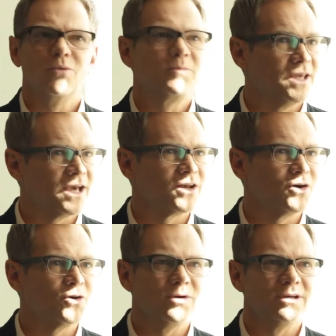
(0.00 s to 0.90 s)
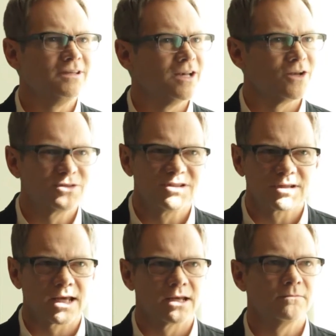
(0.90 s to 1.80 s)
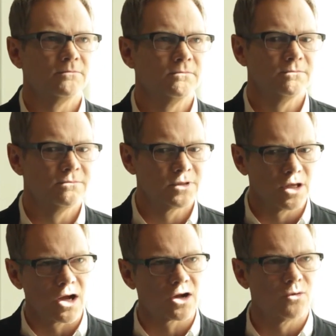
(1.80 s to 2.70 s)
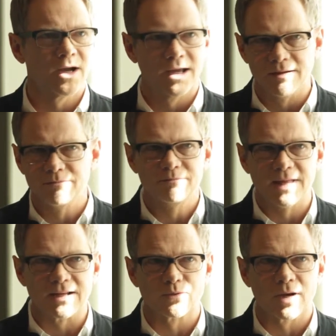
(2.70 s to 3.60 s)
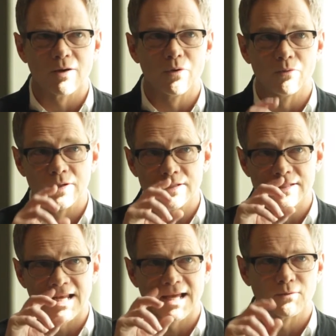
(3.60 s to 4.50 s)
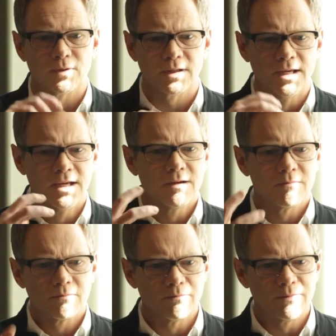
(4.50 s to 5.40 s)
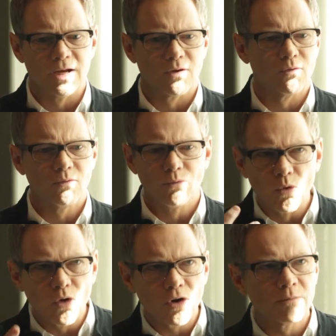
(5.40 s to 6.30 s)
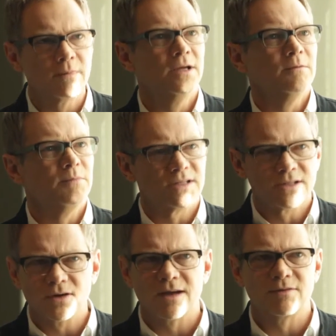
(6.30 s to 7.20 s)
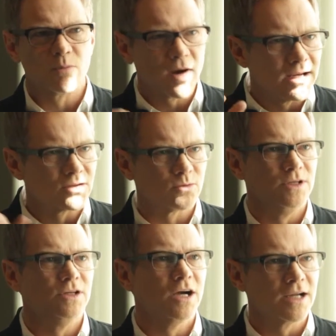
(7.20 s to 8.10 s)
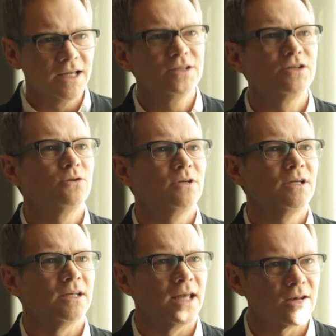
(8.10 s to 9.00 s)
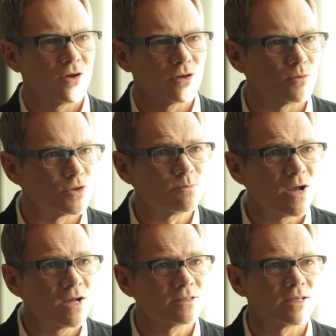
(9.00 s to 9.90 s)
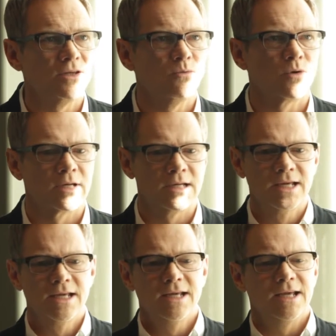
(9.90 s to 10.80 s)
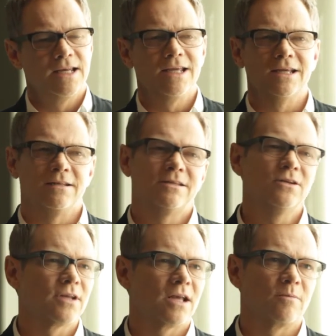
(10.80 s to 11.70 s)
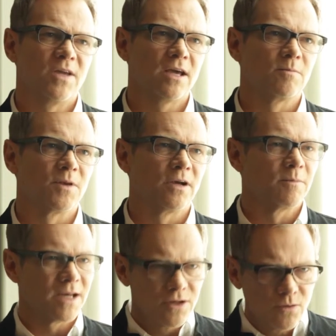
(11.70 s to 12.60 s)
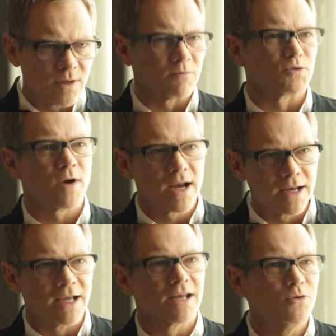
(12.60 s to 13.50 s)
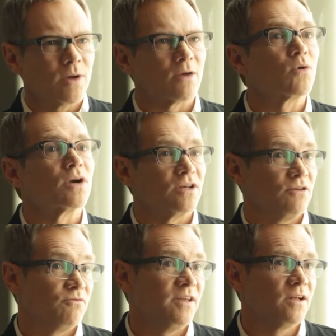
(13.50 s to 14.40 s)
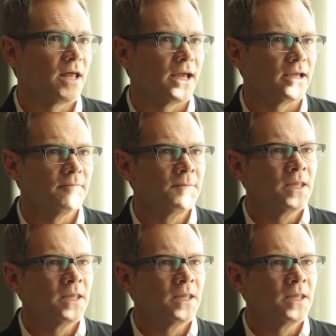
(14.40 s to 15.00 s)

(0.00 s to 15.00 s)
piano," and just kind of lock away. That's what I want one to sound like, really. Warm, but still have the brightness when you dug into it, and had all the response that you wanted. And again, still not a piano player, but I knew when I was writing, I knew what I wanted it to feel like.